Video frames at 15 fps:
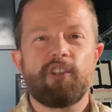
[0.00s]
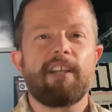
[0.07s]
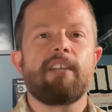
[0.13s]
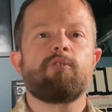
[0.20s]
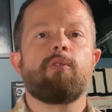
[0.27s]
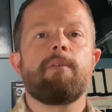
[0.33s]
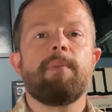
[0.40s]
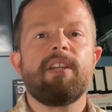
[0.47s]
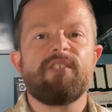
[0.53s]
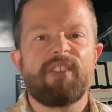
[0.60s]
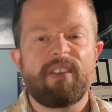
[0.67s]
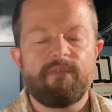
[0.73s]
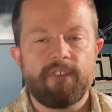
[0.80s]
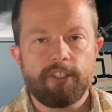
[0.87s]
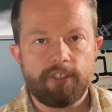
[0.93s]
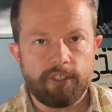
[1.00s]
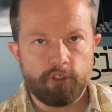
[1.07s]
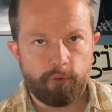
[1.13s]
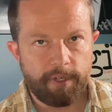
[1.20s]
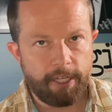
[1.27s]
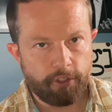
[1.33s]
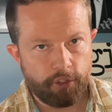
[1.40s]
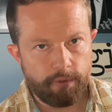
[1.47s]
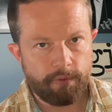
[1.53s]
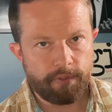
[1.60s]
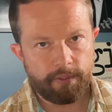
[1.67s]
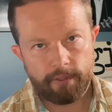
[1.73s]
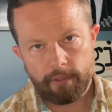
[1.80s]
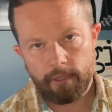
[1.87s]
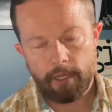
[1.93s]
And I guess what I mean is like vintage
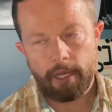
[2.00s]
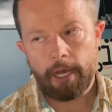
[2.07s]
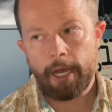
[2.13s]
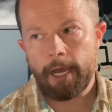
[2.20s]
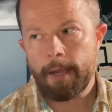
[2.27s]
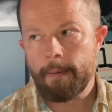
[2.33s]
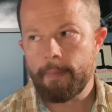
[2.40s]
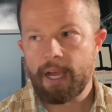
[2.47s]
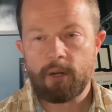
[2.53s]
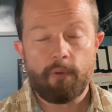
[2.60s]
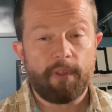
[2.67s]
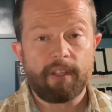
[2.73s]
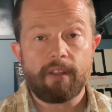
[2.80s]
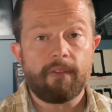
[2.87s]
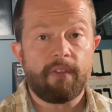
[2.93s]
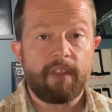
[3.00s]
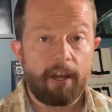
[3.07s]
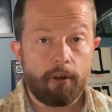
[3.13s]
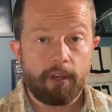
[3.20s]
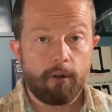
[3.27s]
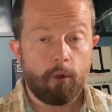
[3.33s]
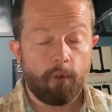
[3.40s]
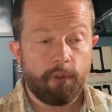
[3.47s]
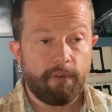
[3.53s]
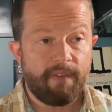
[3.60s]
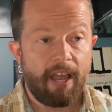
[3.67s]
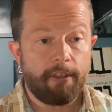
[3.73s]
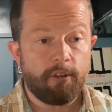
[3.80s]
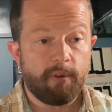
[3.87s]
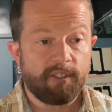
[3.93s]
reissues um, I don't think that they're going to hold their
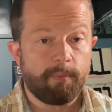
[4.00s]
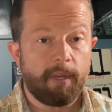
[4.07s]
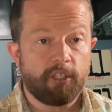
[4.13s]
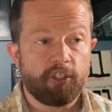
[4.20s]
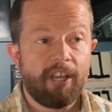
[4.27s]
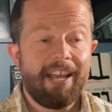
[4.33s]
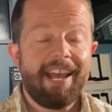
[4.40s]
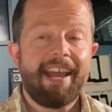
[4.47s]
value as much.